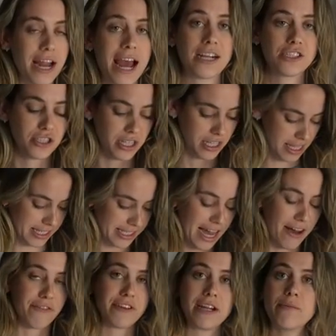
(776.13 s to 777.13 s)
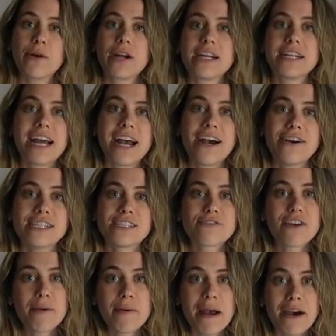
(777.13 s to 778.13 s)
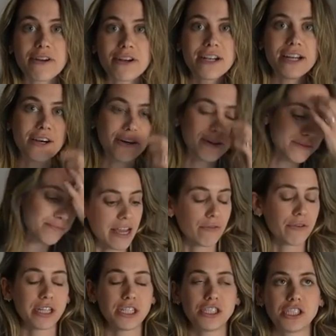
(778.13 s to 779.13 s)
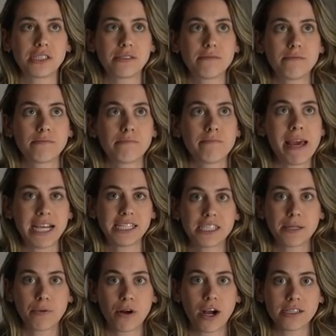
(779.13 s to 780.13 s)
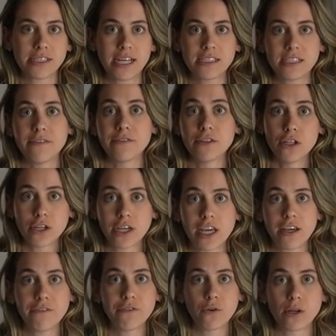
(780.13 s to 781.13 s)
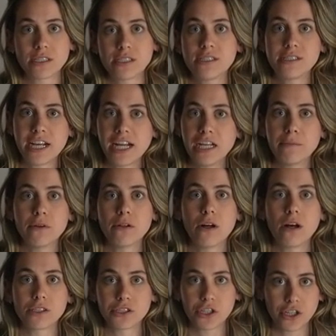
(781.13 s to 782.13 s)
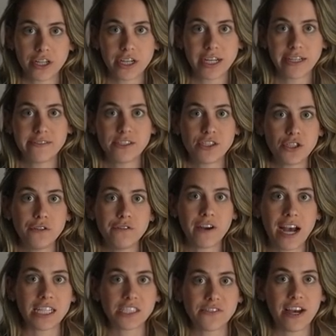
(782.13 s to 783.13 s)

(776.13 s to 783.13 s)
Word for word: Actually, this outfit I'm wearing now is from Outer Known. It really just makes the process of looking for sustainable alternatives to fast